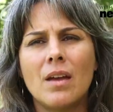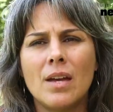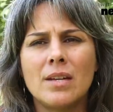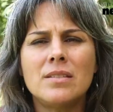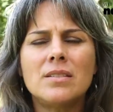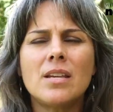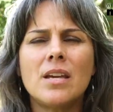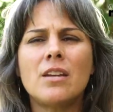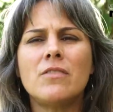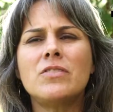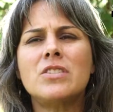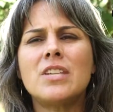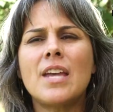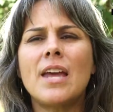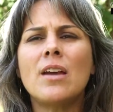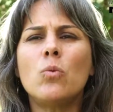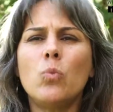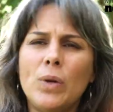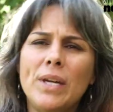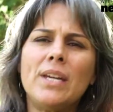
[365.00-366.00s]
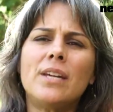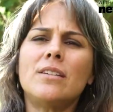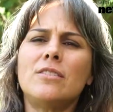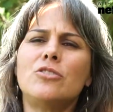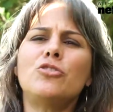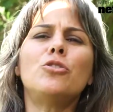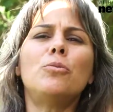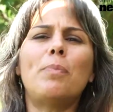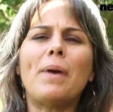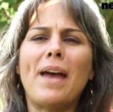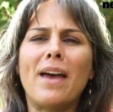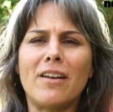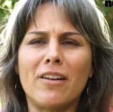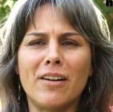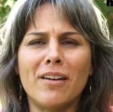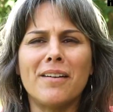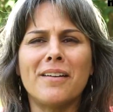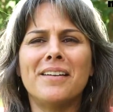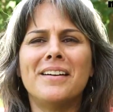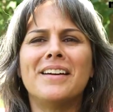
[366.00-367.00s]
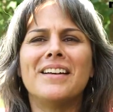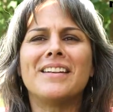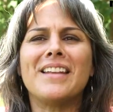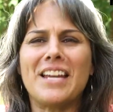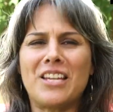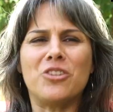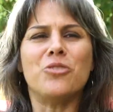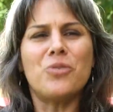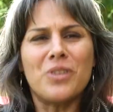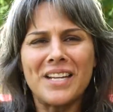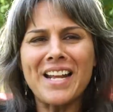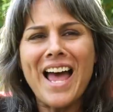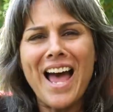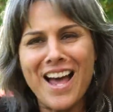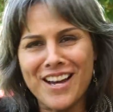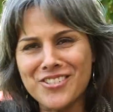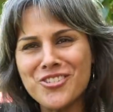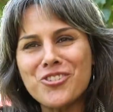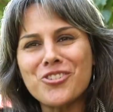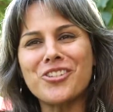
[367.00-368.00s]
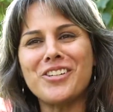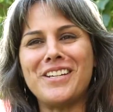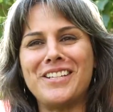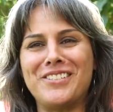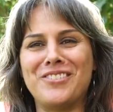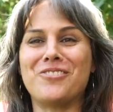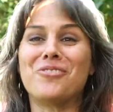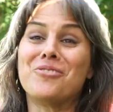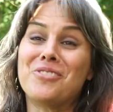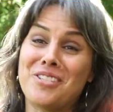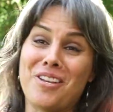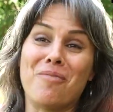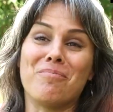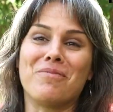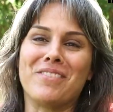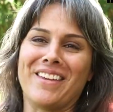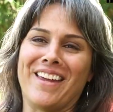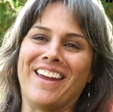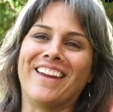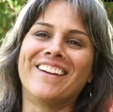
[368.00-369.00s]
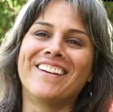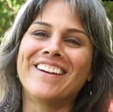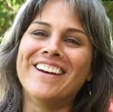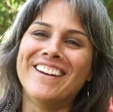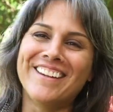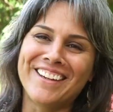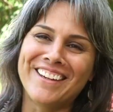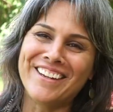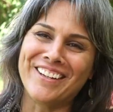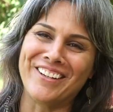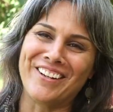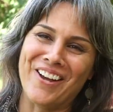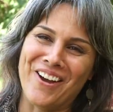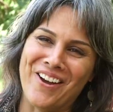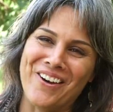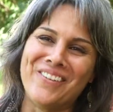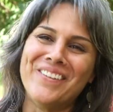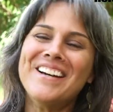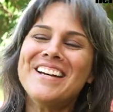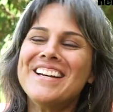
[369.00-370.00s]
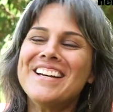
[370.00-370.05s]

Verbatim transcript: Instead of saying we can do better, like you could actually do something, you know?